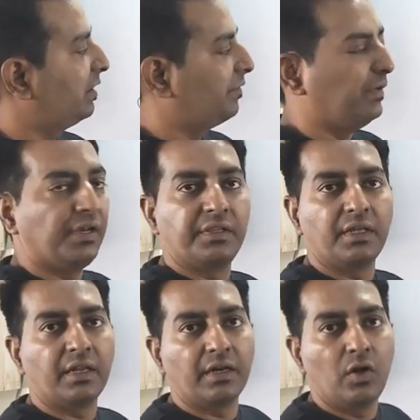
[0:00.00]
other fields
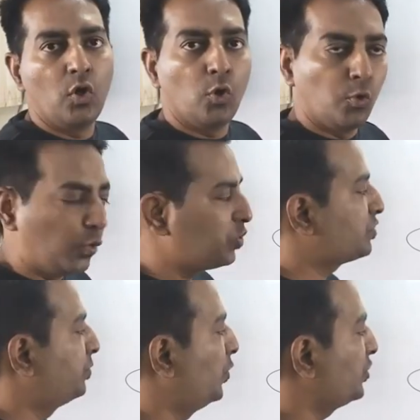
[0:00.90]
are
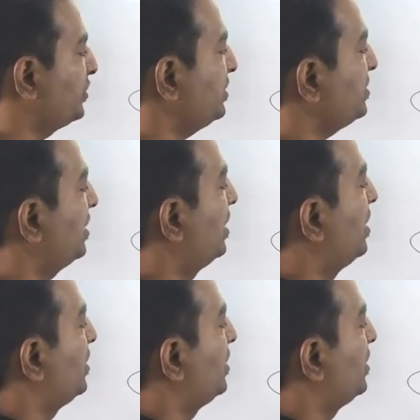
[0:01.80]
host portions.